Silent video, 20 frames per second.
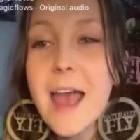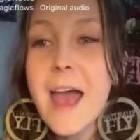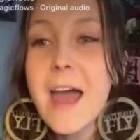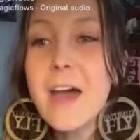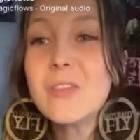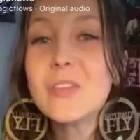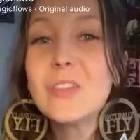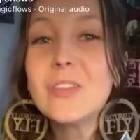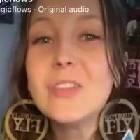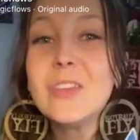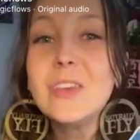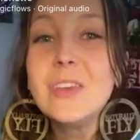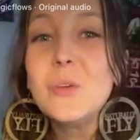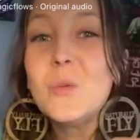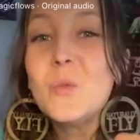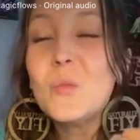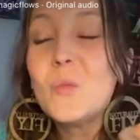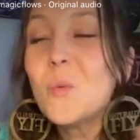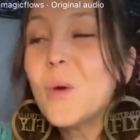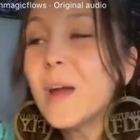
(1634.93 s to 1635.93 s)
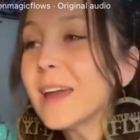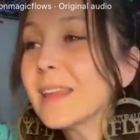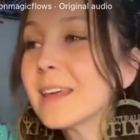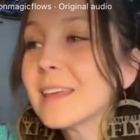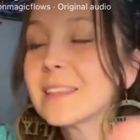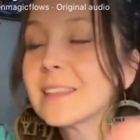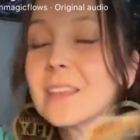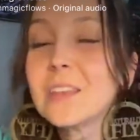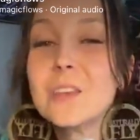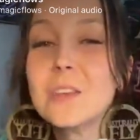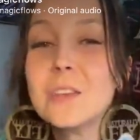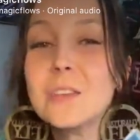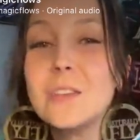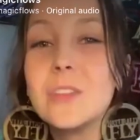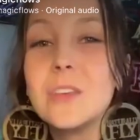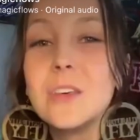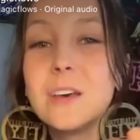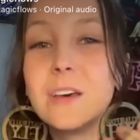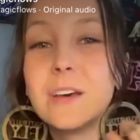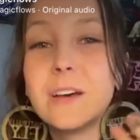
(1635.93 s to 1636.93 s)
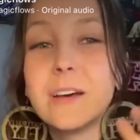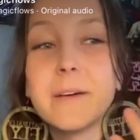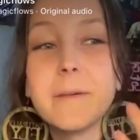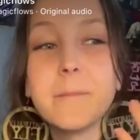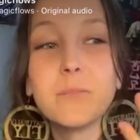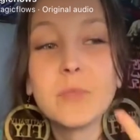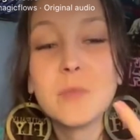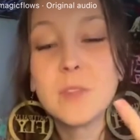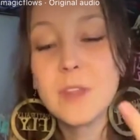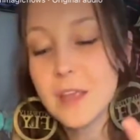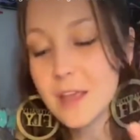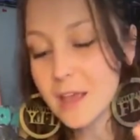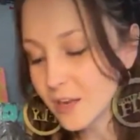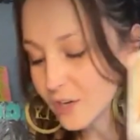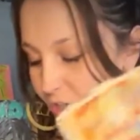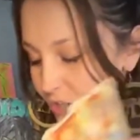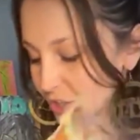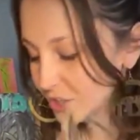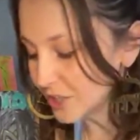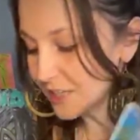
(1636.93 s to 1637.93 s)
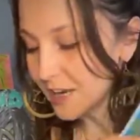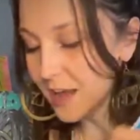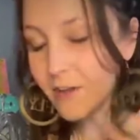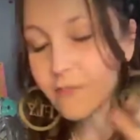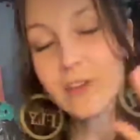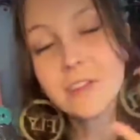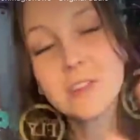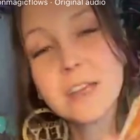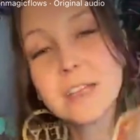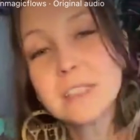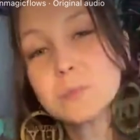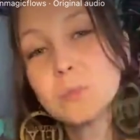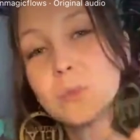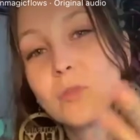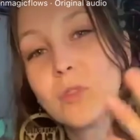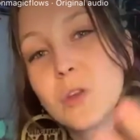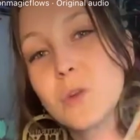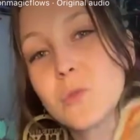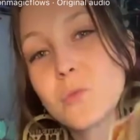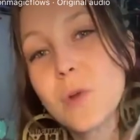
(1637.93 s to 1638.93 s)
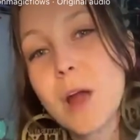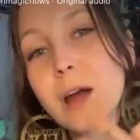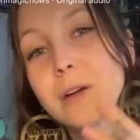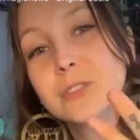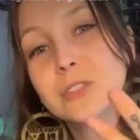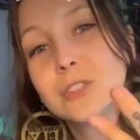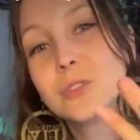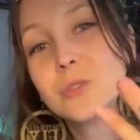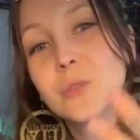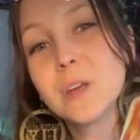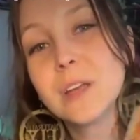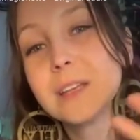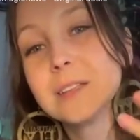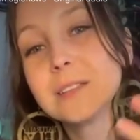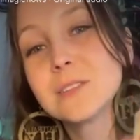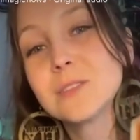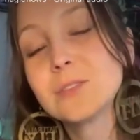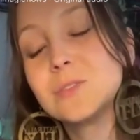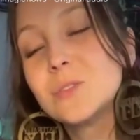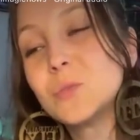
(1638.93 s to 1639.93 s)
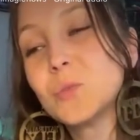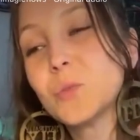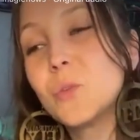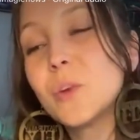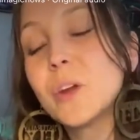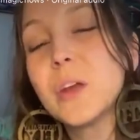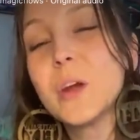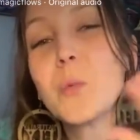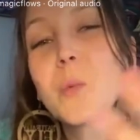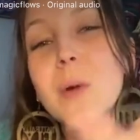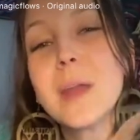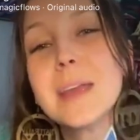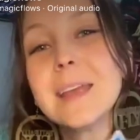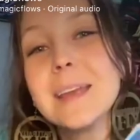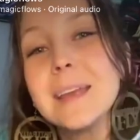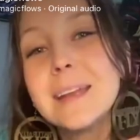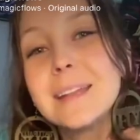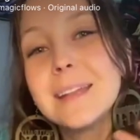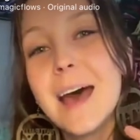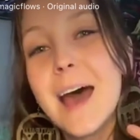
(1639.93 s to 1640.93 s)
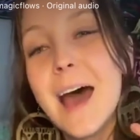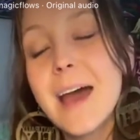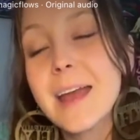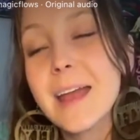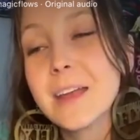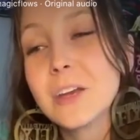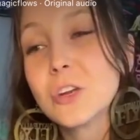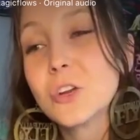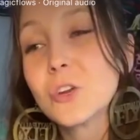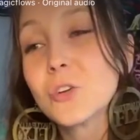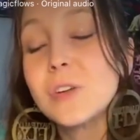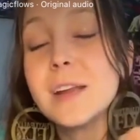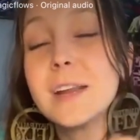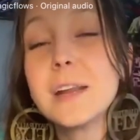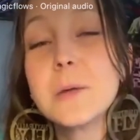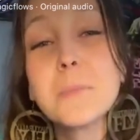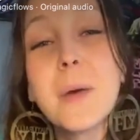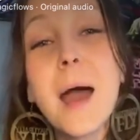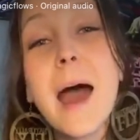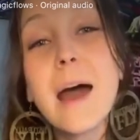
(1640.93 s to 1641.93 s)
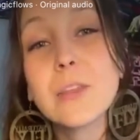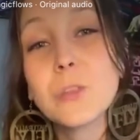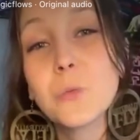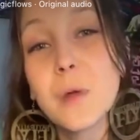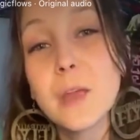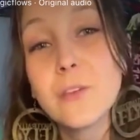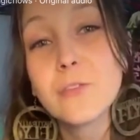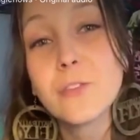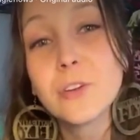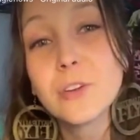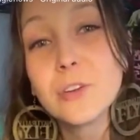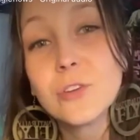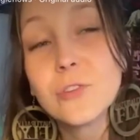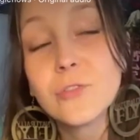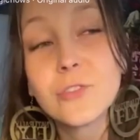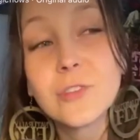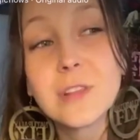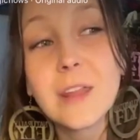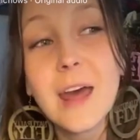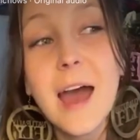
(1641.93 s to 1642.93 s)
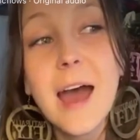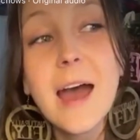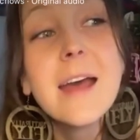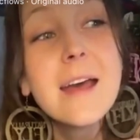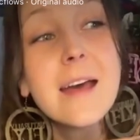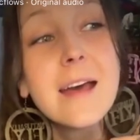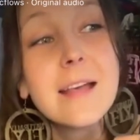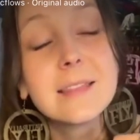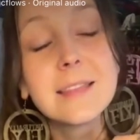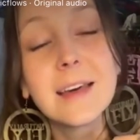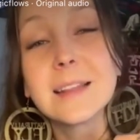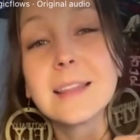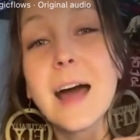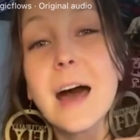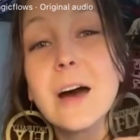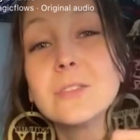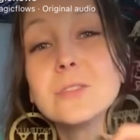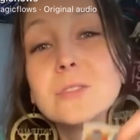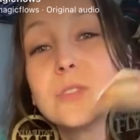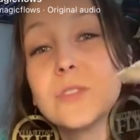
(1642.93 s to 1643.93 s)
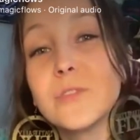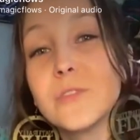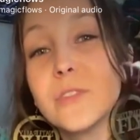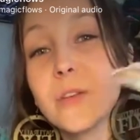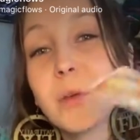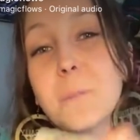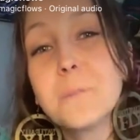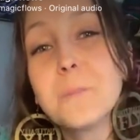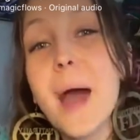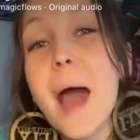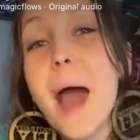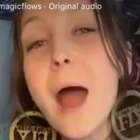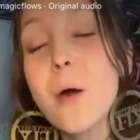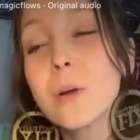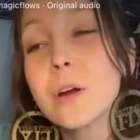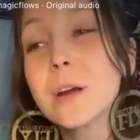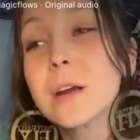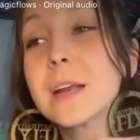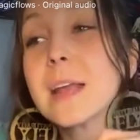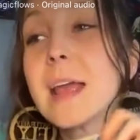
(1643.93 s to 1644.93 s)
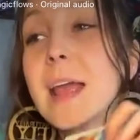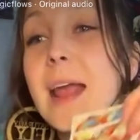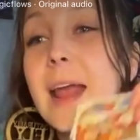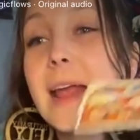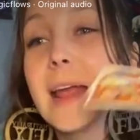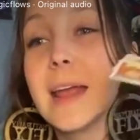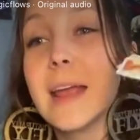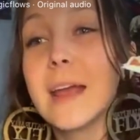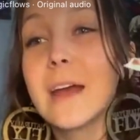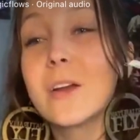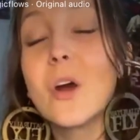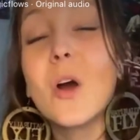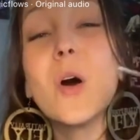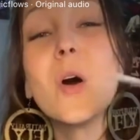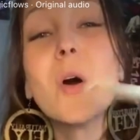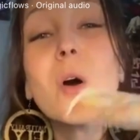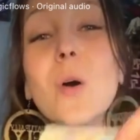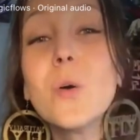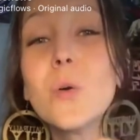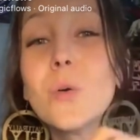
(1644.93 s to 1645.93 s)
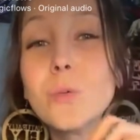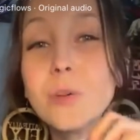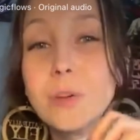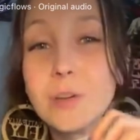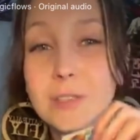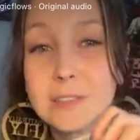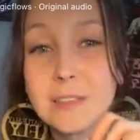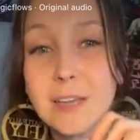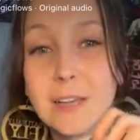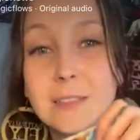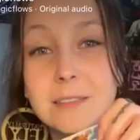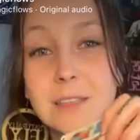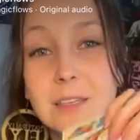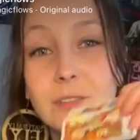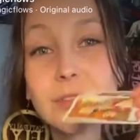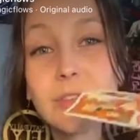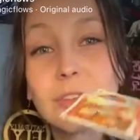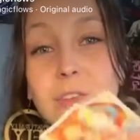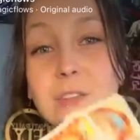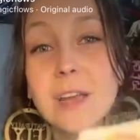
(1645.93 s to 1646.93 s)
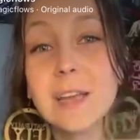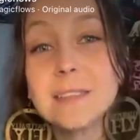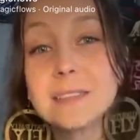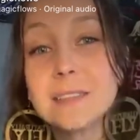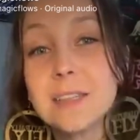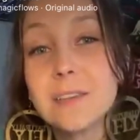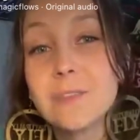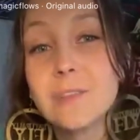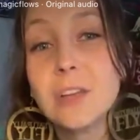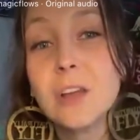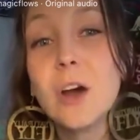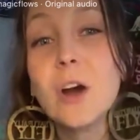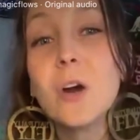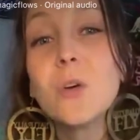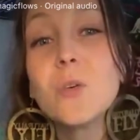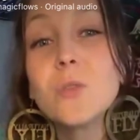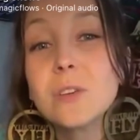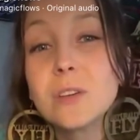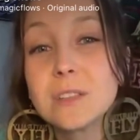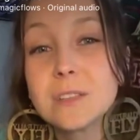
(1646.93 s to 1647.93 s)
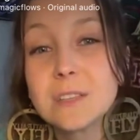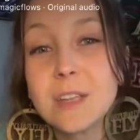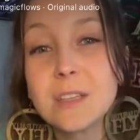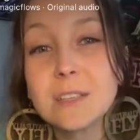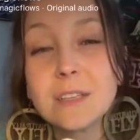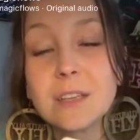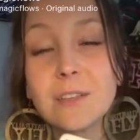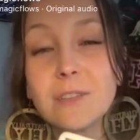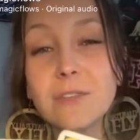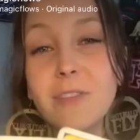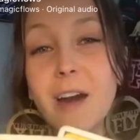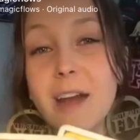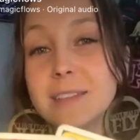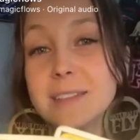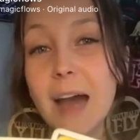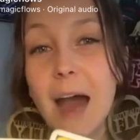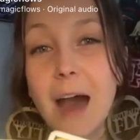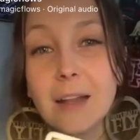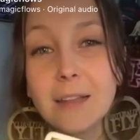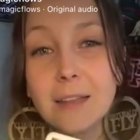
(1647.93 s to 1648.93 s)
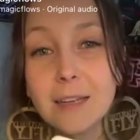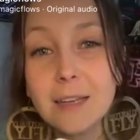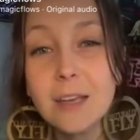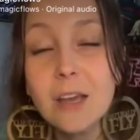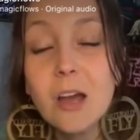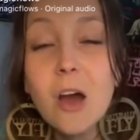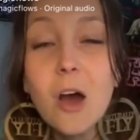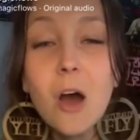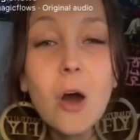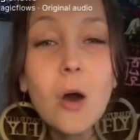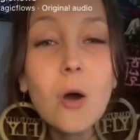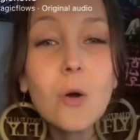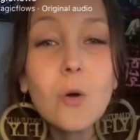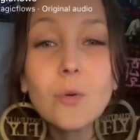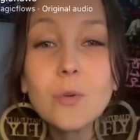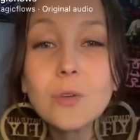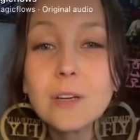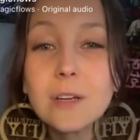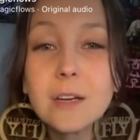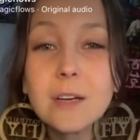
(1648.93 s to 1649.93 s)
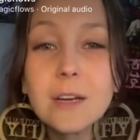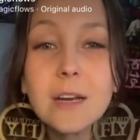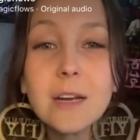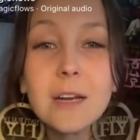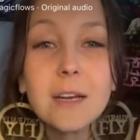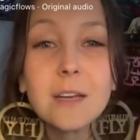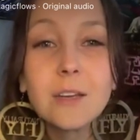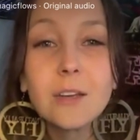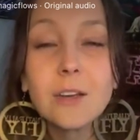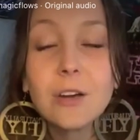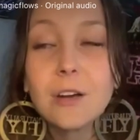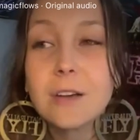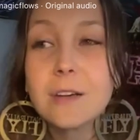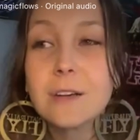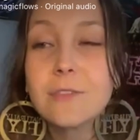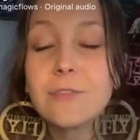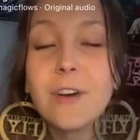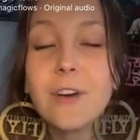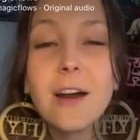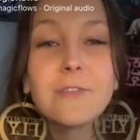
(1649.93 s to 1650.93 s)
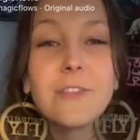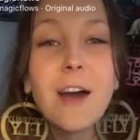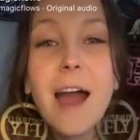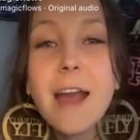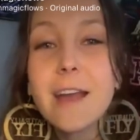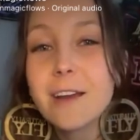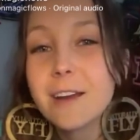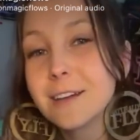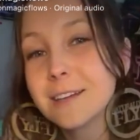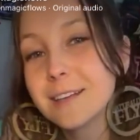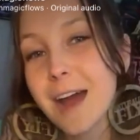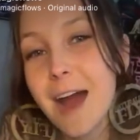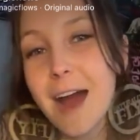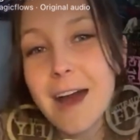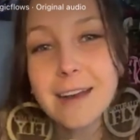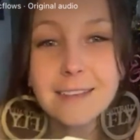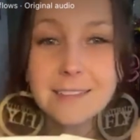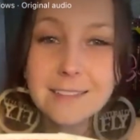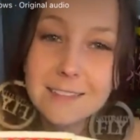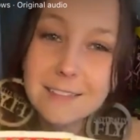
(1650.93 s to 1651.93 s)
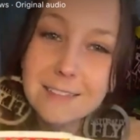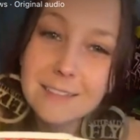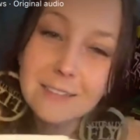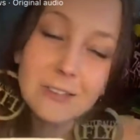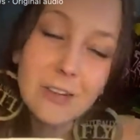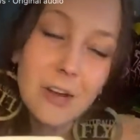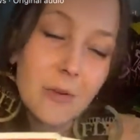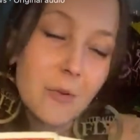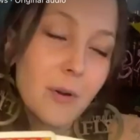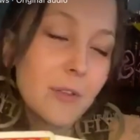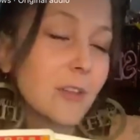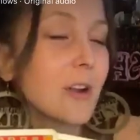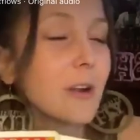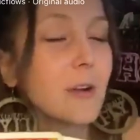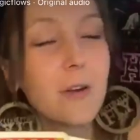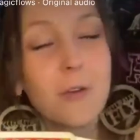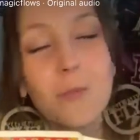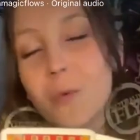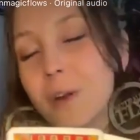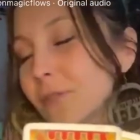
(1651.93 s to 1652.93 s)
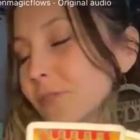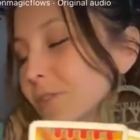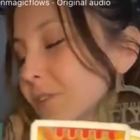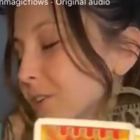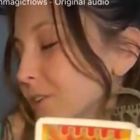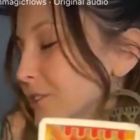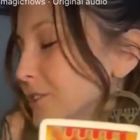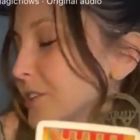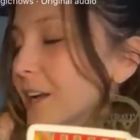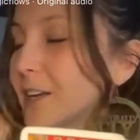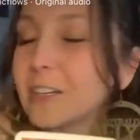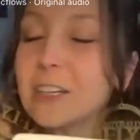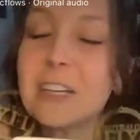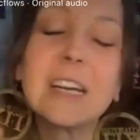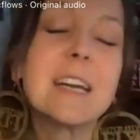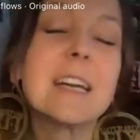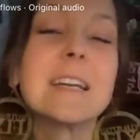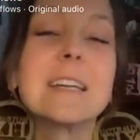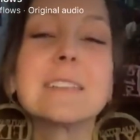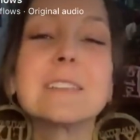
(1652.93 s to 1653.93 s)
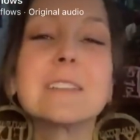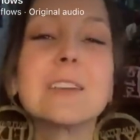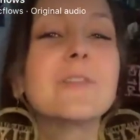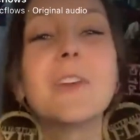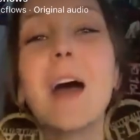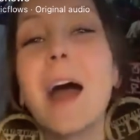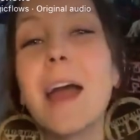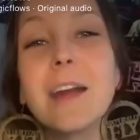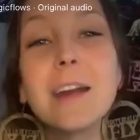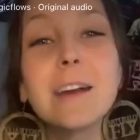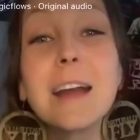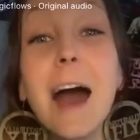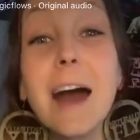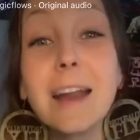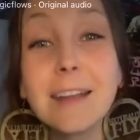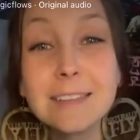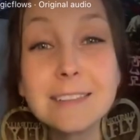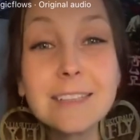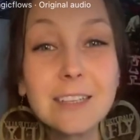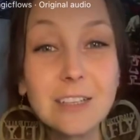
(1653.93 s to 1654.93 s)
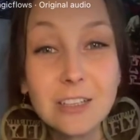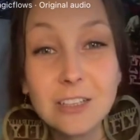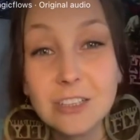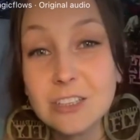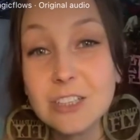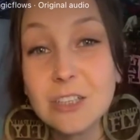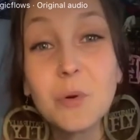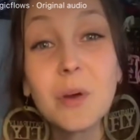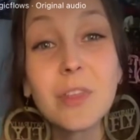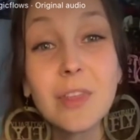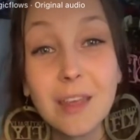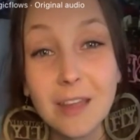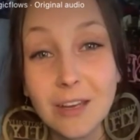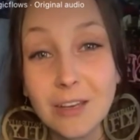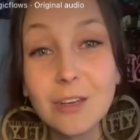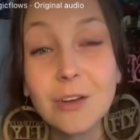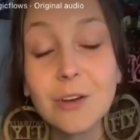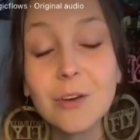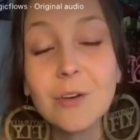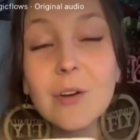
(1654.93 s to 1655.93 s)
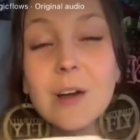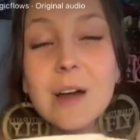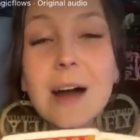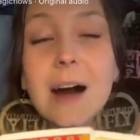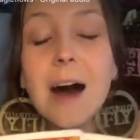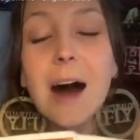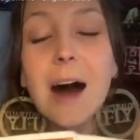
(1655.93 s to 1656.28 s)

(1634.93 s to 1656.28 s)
and the way that the energy and everything's moving around you is to reawaken that and create a pathway for you for that allows you to feel empowered and own your sense of creativity, own your sense of vitality, own your fire goddess, whatever your gender is, your fire goddess energy within you.